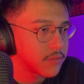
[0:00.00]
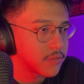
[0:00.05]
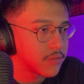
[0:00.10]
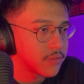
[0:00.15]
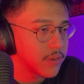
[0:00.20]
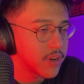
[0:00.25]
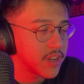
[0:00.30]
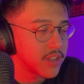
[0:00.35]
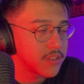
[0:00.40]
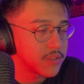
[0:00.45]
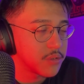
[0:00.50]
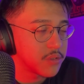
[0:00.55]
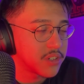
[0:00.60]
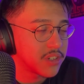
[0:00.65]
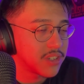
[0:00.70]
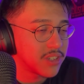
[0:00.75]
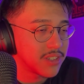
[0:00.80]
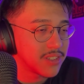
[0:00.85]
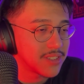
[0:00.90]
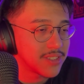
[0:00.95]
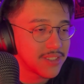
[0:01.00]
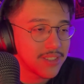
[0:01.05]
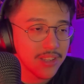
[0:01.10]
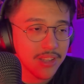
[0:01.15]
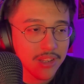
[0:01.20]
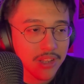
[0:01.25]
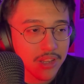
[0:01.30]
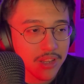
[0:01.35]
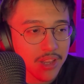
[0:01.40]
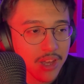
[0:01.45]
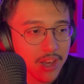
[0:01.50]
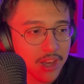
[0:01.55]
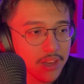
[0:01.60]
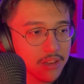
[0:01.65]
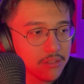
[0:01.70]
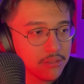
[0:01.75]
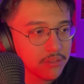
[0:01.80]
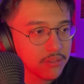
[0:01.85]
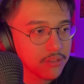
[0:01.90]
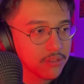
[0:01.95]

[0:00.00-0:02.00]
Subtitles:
Wait, so she's still alive?